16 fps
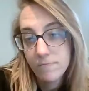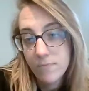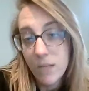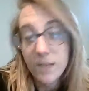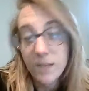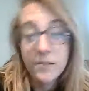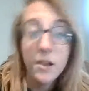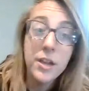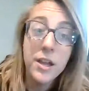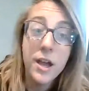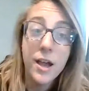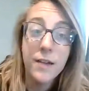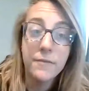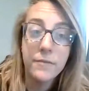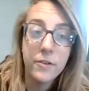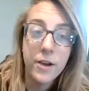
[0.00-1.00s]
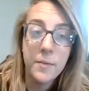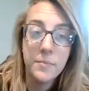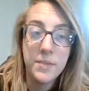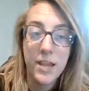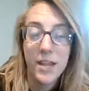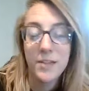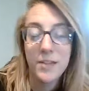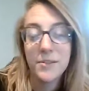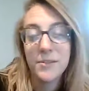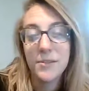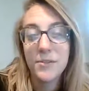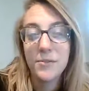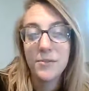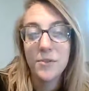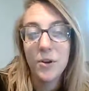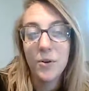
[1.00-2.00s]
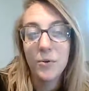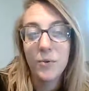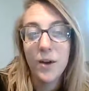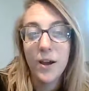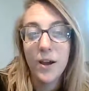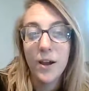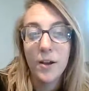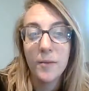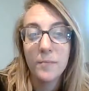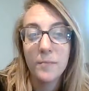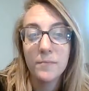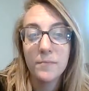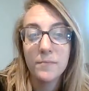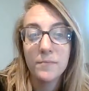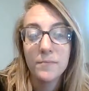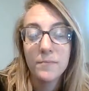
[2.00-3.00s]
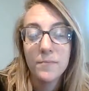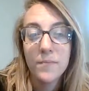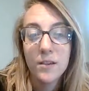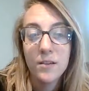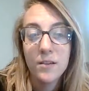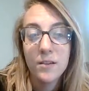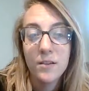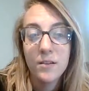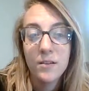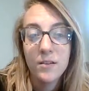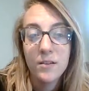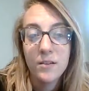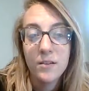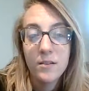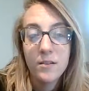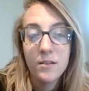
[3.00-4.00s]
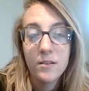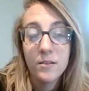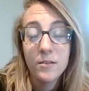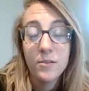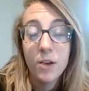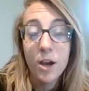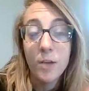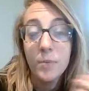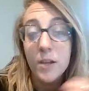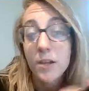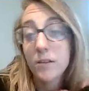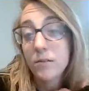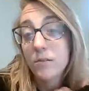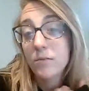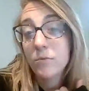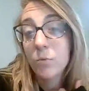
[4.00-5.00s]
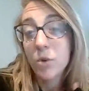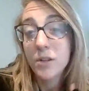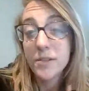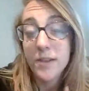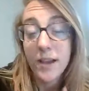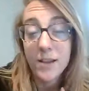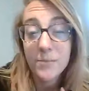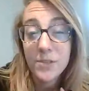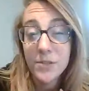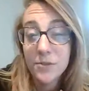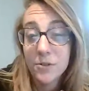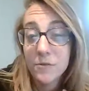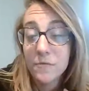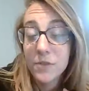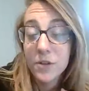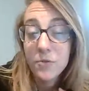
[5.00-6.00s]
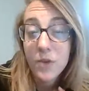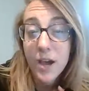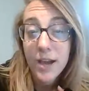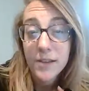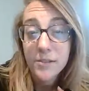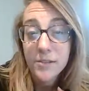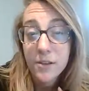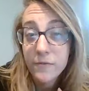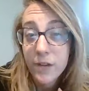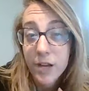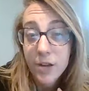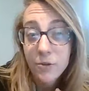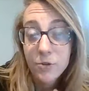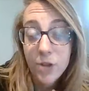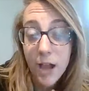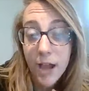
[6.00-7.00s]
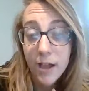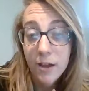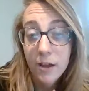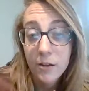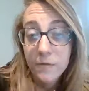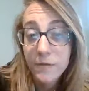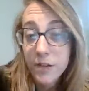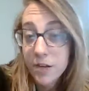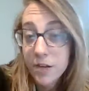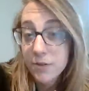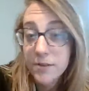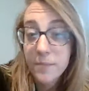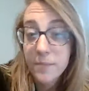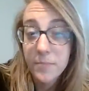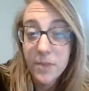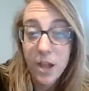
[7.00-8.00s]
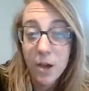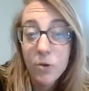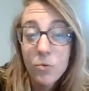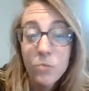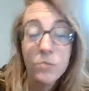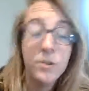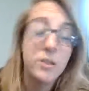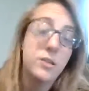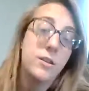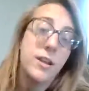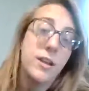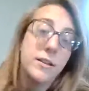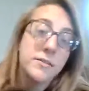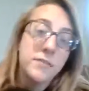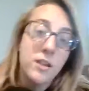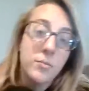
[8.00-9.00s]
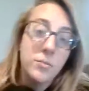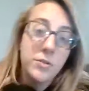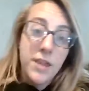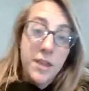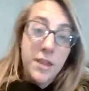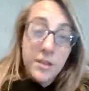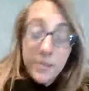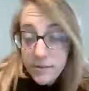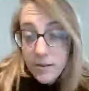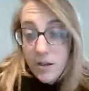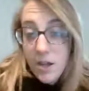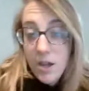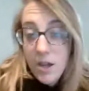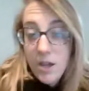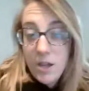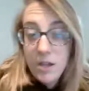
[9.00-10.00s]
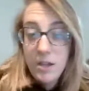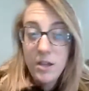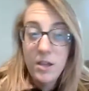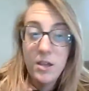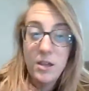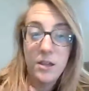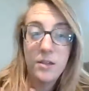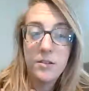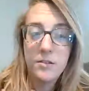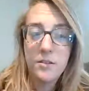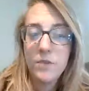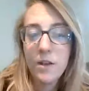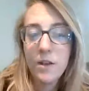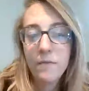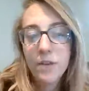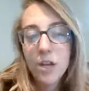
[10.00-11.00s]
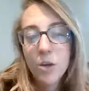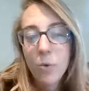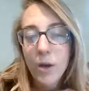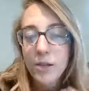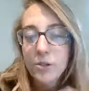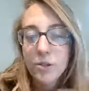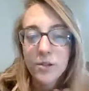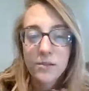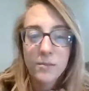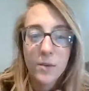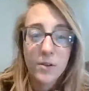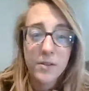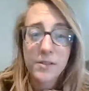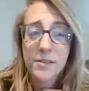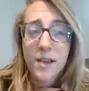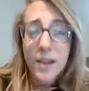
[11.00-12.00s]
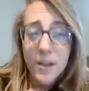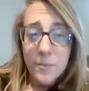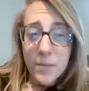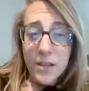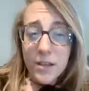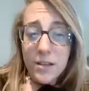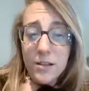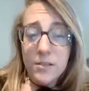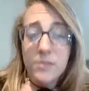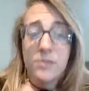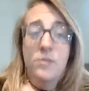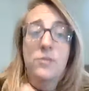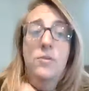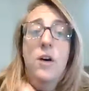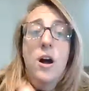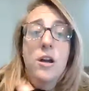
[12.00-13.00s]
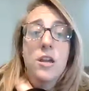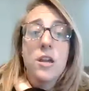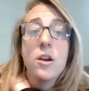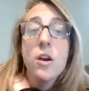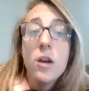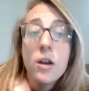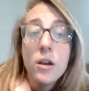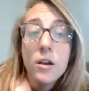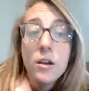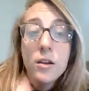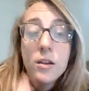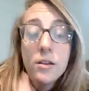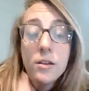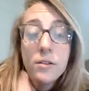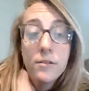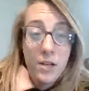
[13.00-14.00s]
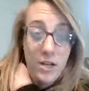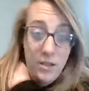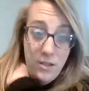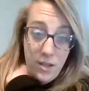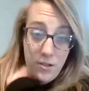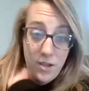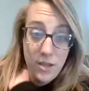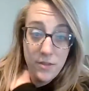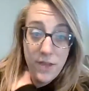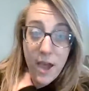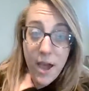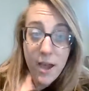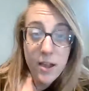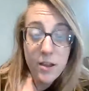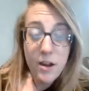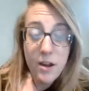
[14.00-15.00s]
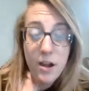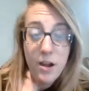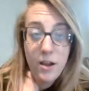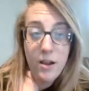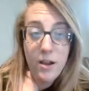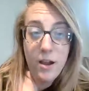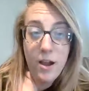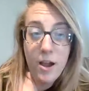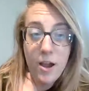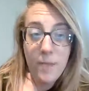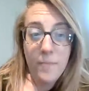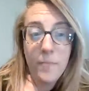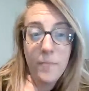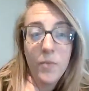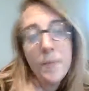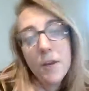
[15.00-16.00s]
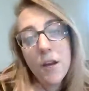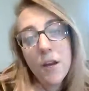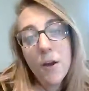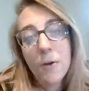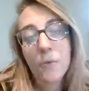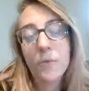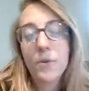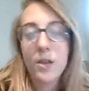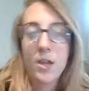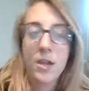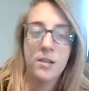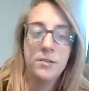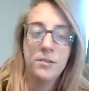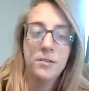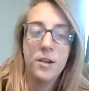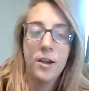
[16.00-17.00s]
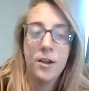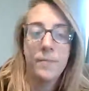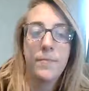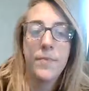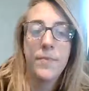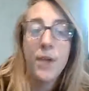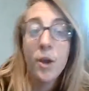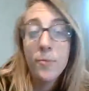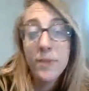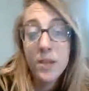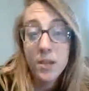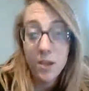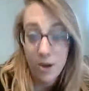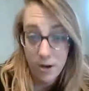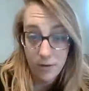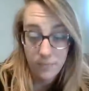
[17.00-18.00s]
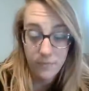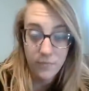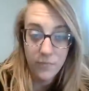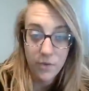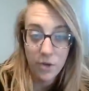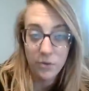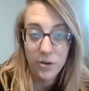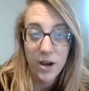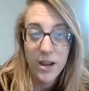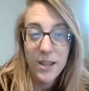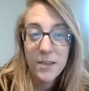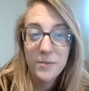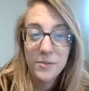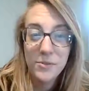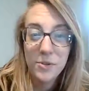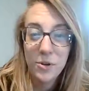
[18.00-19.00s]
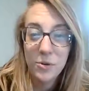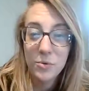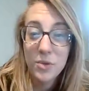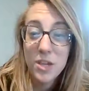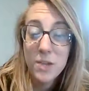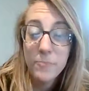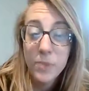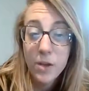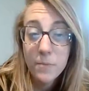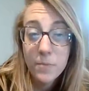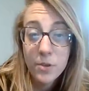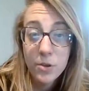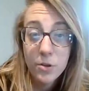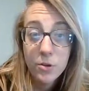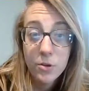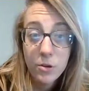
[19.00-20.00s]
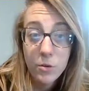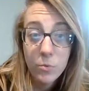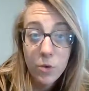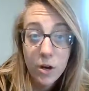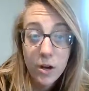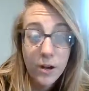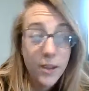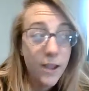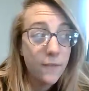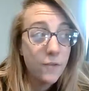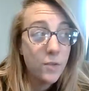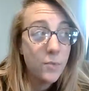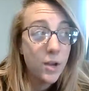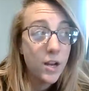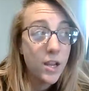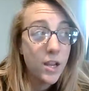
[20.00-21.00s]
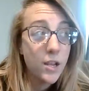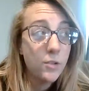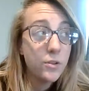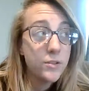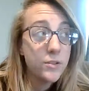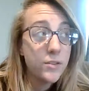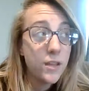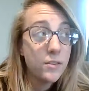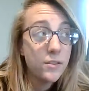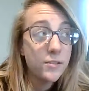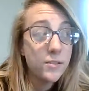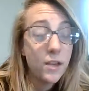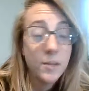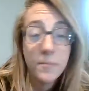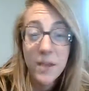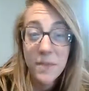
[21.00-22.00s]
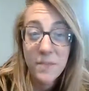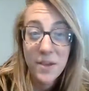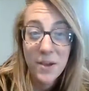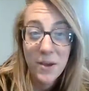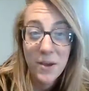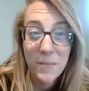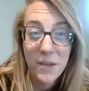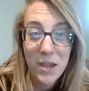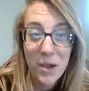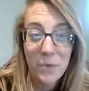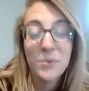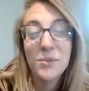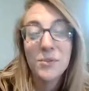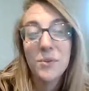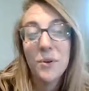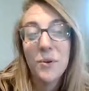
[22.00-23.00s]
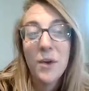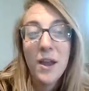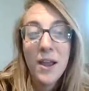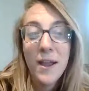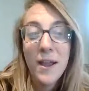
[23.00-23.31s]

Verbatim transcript: that's all I got for updates. So, um, comment what time is good for you guys on video chat. I'll figure something out in the next couple days. And if you have any questions about assignments or logging on or anything like that, uh, let me know and um, I'll be here. All right. So keep up the good work, everybody. It looks like the sun might be coming out. So